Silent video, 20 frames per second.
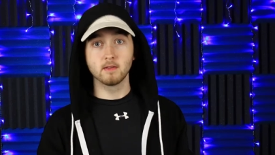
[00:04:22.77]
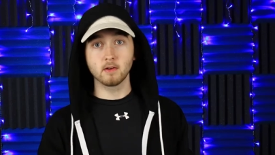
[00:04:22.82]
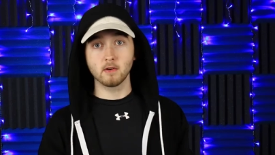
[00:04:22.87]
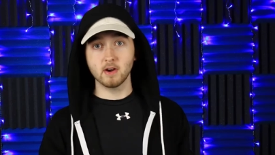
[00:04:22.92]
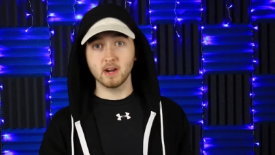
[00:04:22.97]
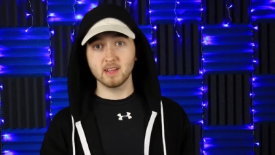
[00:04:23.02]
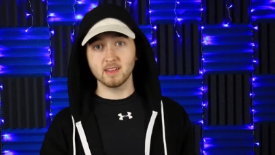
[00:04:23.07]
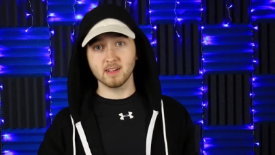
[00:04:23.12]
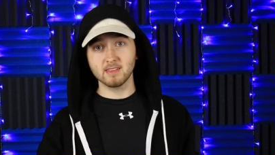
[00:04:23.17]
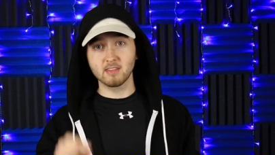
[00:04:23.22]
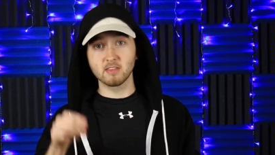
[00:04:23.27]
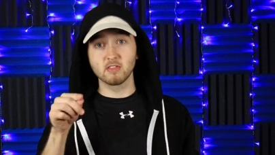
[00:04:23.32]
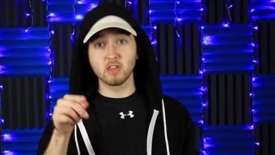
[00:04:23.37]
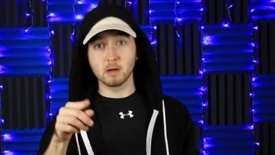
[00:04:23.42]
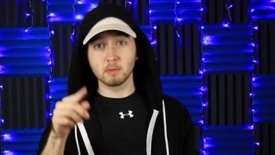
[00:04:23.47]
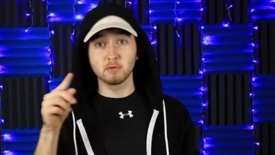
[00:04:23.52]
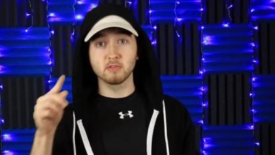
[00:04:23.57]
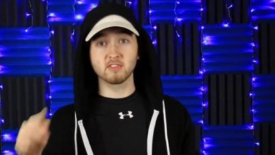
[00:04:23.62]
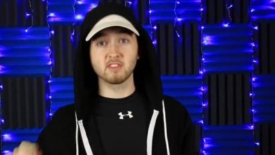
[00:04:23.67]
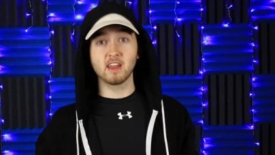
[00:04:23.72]
Alright, that's a
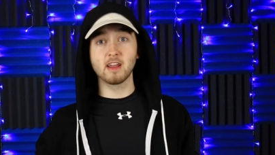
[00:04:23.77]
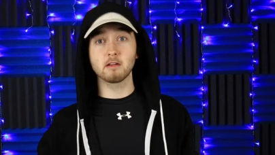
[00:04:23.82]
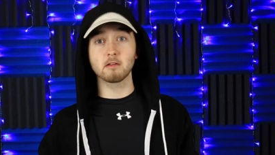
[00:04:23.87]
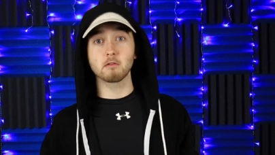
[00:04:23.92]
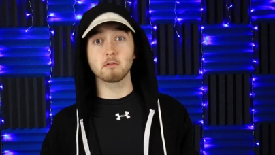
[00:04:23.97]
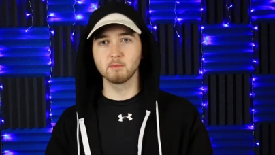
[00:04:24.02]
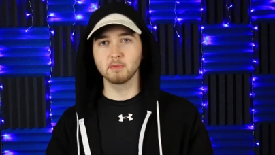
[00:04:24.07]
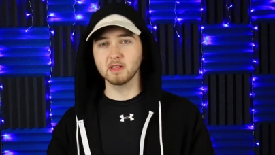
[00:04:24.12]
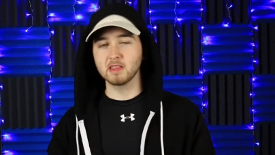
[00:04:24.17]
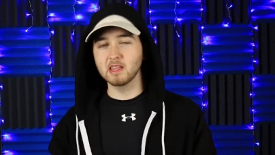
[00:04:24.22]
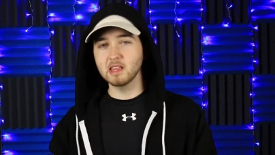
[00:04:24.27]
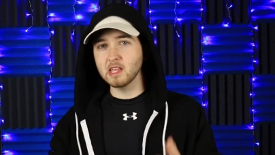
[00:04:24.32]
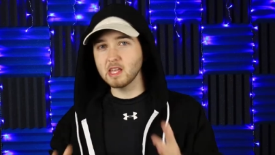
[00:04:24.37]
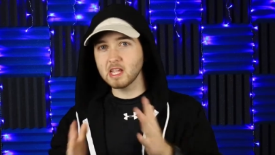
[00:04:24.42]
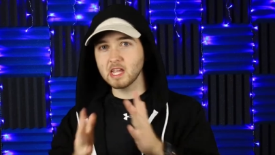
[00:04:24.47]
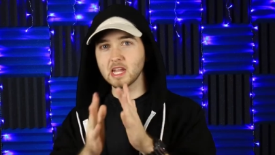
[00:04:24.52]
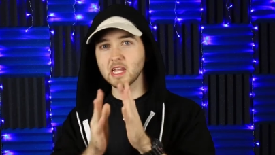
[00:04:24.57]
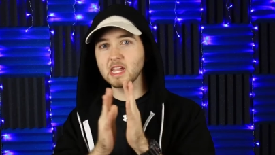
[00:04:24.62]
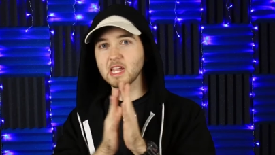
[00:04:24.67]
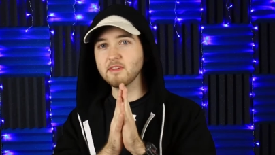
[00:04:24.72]
double standard. But
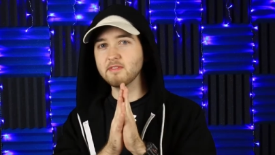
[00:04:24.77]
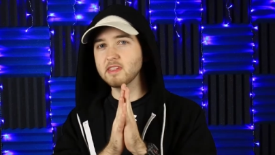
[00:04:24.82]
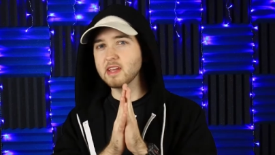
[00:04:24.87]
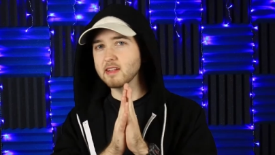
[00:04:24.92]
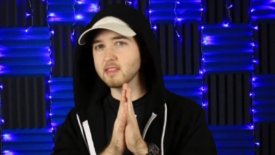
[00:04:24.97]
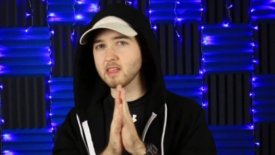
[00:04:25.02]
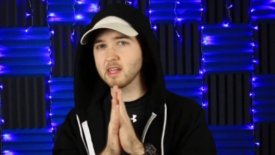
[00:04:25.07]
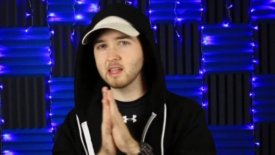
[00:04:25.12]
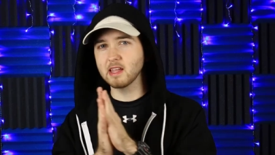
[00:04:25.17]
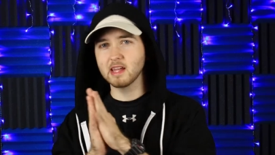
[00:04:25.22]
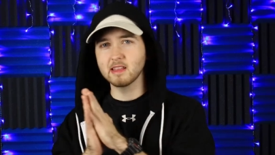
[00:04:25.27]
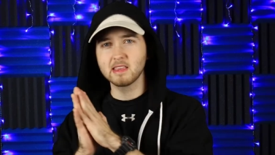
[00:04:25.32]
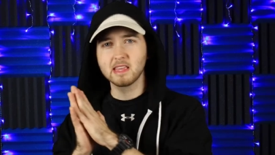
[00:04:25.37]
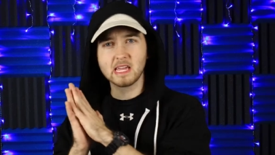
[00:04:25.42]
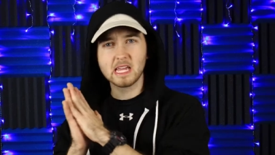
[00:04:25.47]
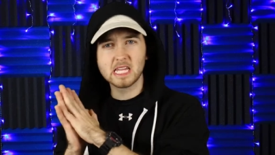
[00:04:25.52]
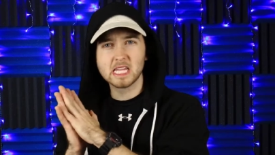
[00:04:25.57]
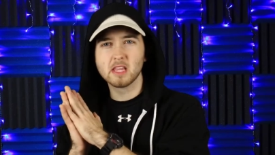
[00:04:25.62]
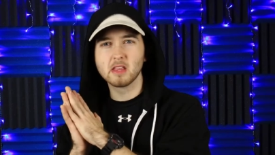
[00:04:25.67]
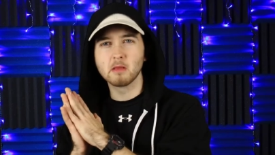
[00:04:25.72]
they even at
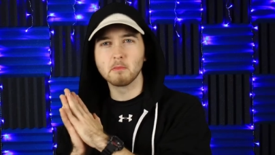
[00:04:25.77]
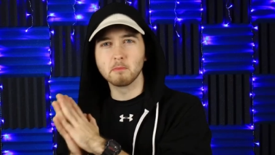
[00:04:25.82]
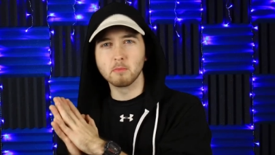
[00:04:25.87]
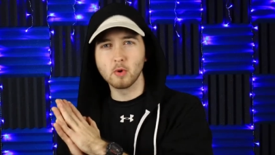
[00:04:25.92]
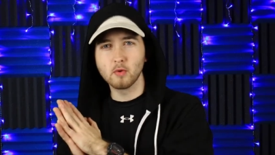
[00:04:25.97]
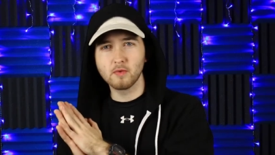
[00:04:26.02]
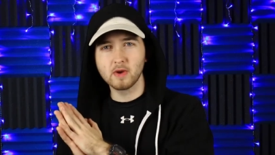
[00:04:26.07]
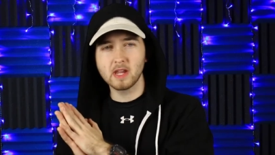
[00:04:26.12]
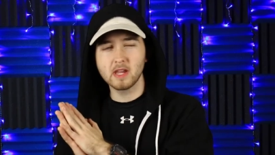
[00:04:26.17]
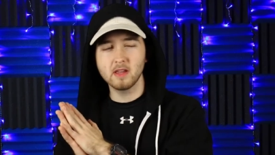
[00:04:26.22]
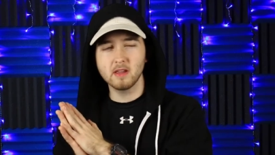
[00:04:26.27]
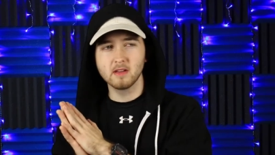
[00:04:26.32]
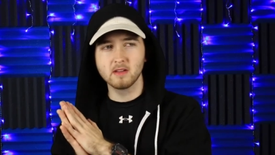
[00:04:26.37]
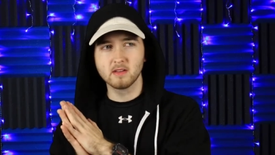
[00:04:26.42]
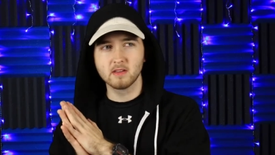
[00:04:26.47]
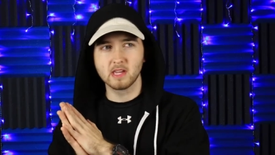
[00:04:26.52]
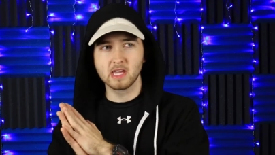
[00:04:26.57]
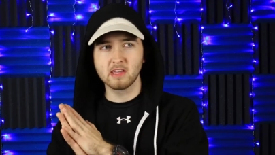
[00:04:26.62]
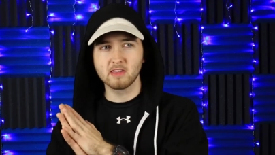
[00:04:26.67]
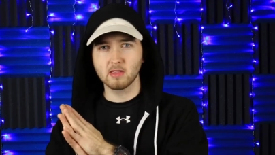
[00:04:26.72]
the end of the movie,
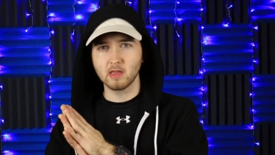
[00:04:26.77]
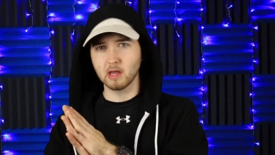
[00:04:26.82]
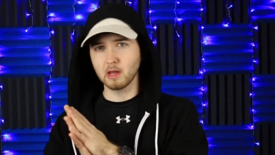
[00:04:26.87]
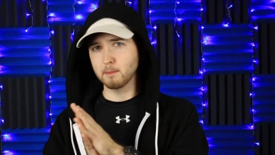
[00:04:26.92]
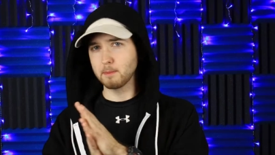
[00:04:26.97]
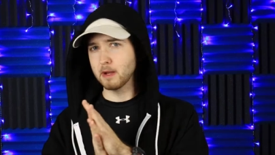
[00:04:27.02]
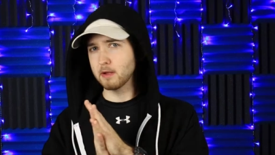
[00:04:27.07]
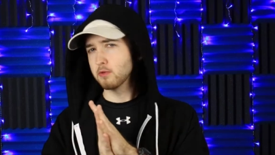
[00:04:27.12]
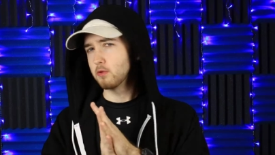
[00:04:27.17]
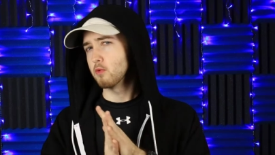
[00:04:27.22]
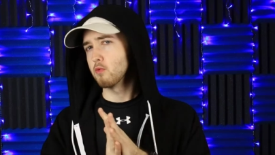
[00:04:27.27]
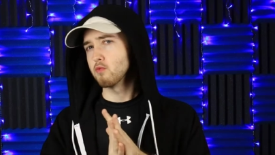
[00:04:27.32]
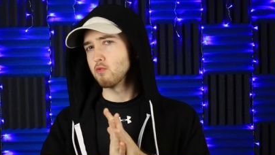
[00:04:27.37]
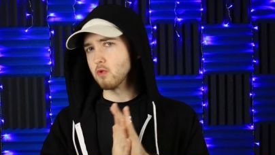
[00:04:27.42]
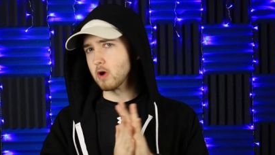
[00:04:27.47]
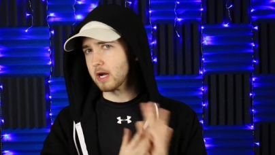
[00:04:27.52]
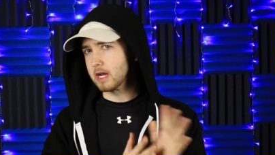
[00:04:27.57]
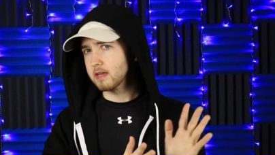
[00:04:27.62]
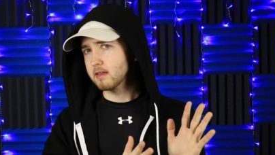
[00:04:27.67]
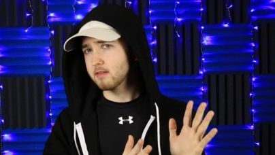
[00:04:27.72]
he's about to
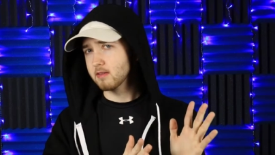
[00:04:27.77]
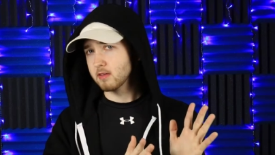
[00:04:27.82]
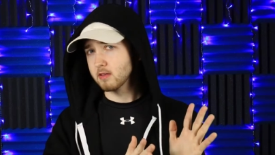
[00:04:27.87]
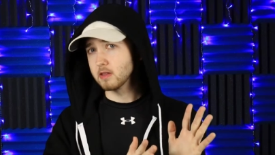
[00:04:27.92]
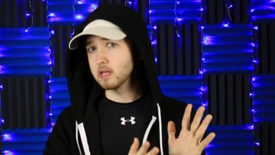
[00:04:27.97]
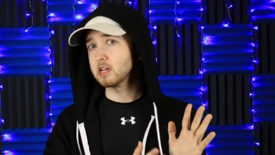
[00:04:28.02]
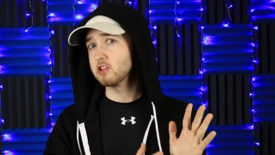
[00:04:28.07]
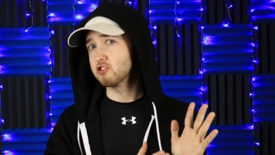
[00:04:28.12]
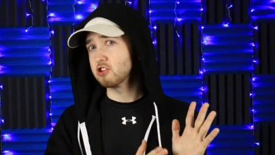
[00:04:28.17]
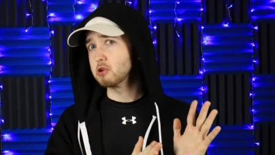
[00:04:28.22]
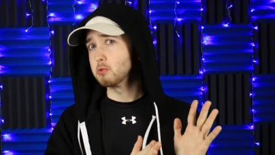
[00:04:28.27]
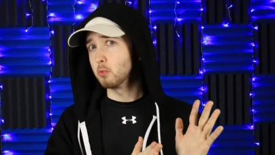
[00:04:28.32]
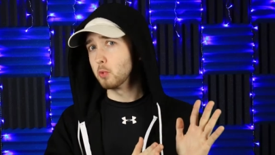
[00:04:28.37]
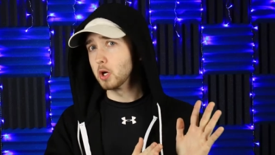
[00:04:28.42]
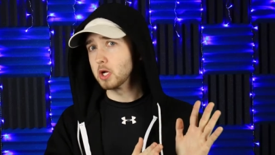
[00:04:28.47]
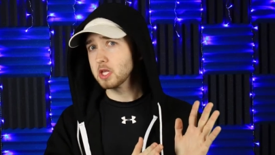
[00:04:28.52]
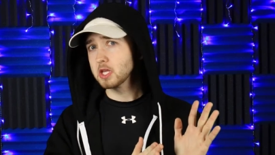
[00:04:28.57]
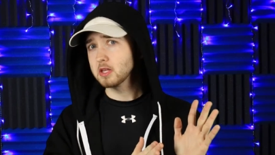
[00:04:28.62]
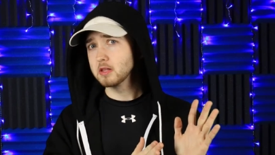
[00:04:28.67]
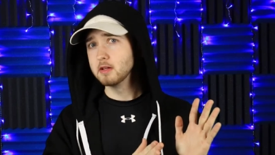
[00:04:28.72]
write she
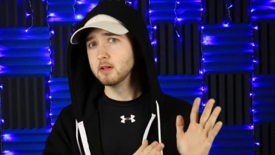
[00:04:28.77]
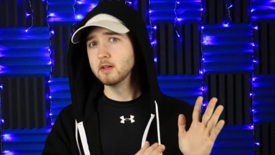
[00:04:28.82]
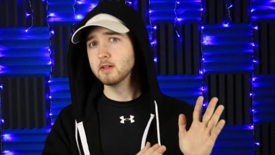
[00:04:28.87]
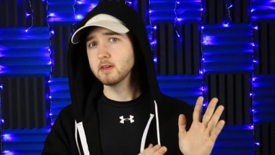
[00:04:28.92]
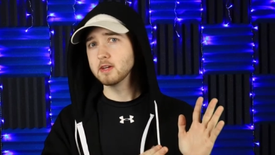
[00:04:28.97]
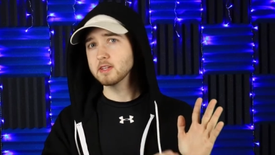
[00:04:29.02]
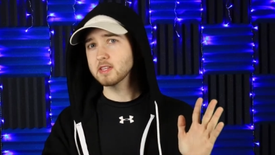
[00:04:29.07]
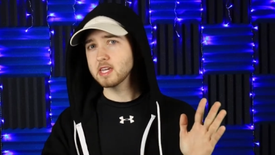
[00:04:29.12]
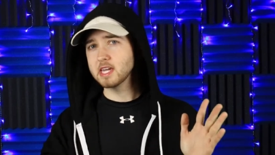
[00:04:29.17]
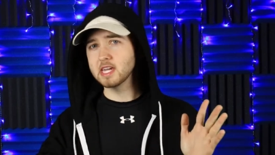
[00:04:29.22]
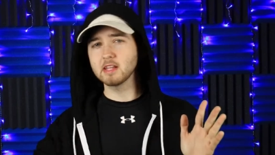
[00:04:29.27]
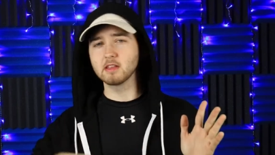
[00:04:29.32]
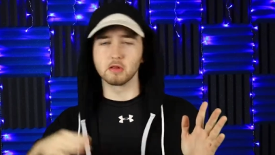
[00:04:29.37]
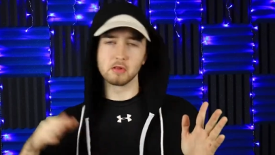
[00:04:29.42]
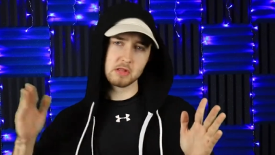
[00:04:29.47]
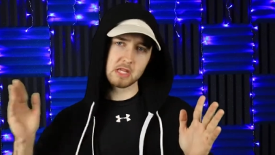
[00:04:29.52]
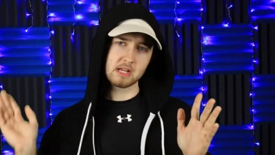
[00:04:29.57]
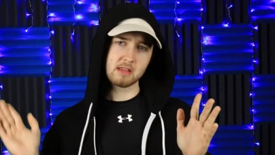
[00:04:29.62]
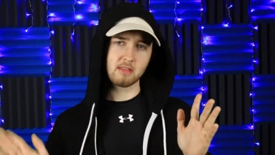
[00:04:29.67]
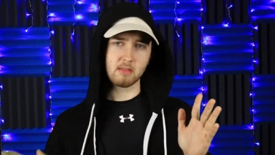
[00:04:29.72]
wanted, and then he
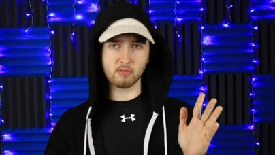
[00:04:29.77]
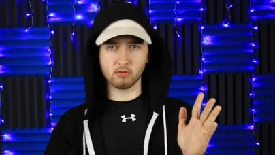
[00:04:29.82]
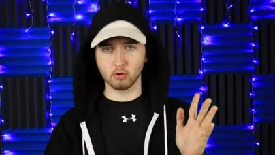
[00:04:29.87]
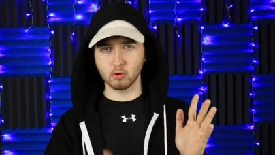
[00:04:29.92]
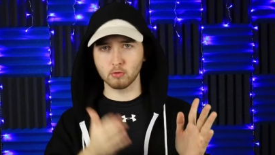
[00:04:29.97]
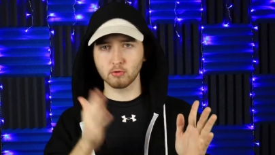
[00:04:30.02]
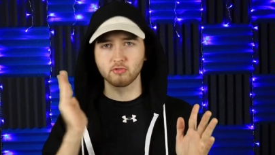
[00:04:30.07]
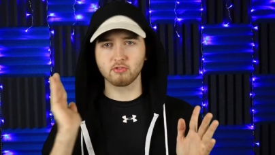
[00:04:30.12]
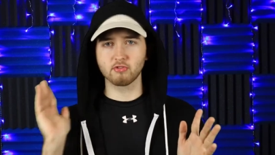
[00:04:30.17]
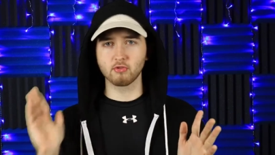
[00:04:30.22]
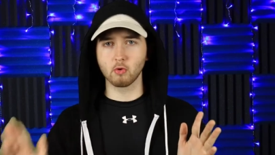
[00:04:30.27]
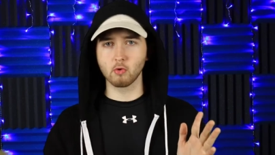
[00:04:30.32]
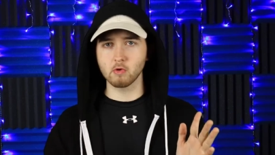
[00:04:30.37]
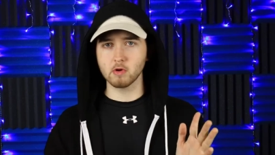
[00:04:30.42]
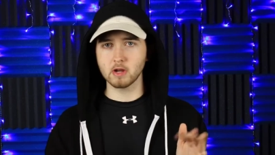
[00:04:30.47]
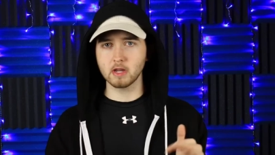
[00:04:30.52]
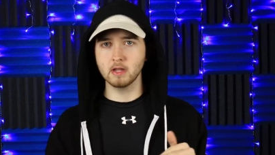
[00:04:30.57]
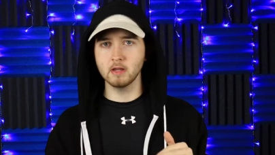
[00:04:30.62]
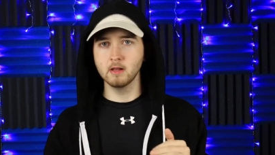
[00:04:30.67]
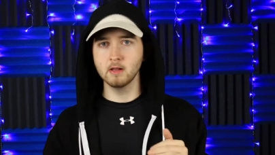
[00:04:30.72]
deletes his whole
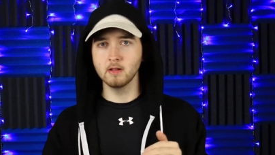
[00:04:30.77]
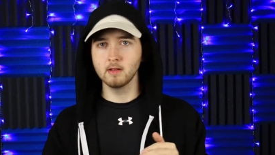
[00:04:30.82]
story.